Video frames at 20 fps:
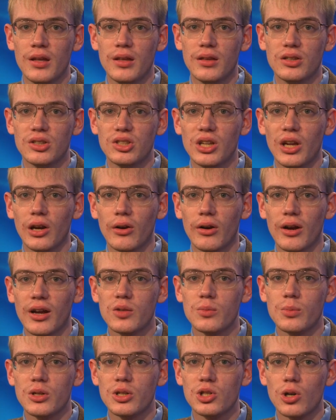The singer
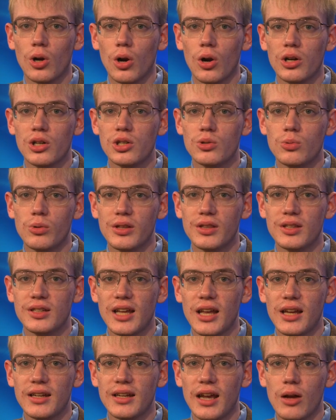has been charged with
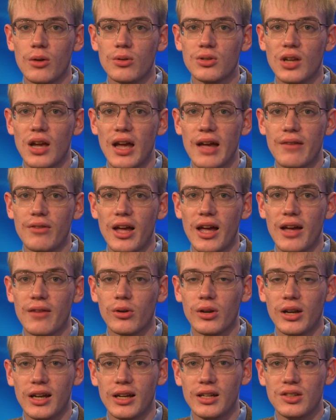10 counts of
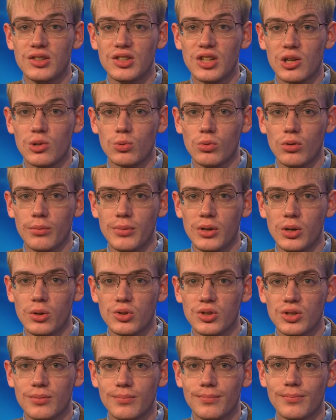aggravated sexual
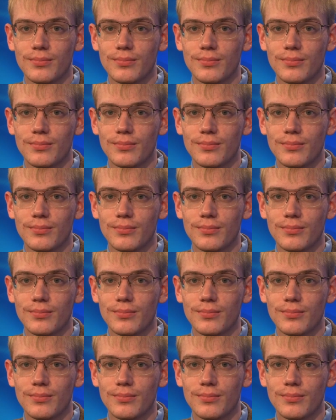abuse.